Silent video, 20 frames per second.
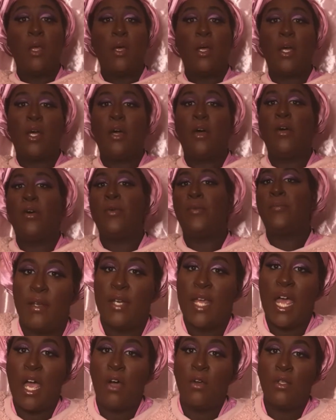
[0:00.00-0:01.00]
Not
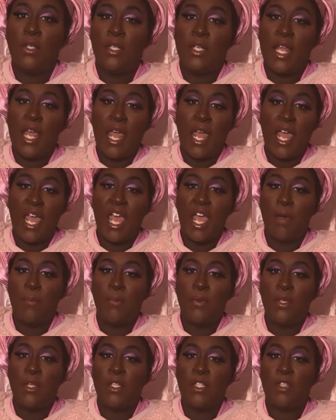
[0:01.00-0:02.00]
only that
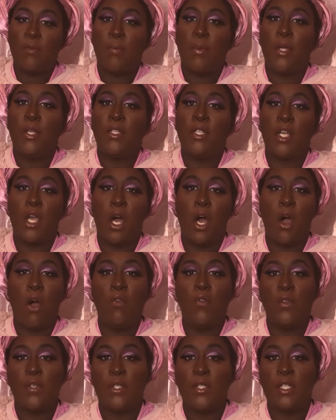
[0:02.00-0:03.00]
happens, but the
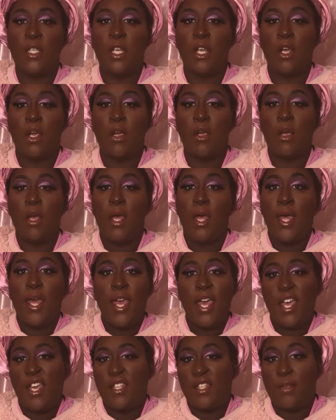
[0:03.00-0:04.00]
overseer,
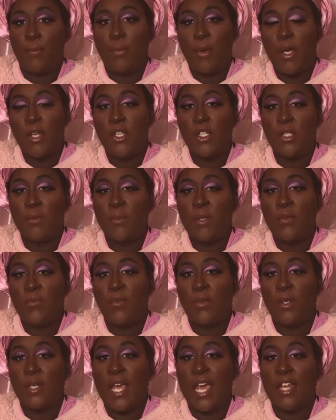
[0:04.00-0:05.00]
as a punishment
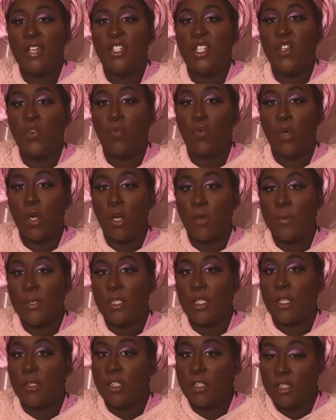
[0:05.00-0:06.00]
for not
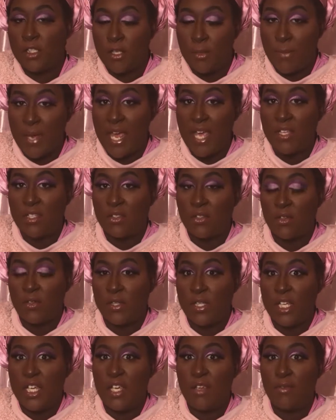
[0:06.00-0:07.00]
deworming the Tabasco
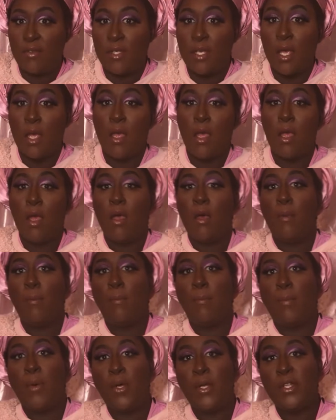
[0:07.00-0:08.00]
leaves,
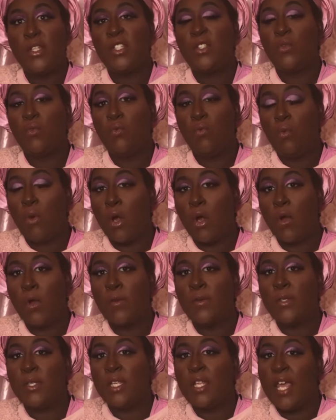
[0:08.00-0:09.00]
puts
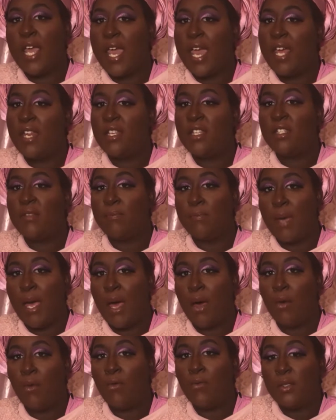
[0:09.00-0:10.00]
worms in Addie's
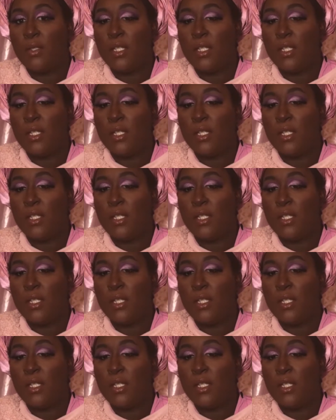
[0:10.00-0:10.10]
mouth.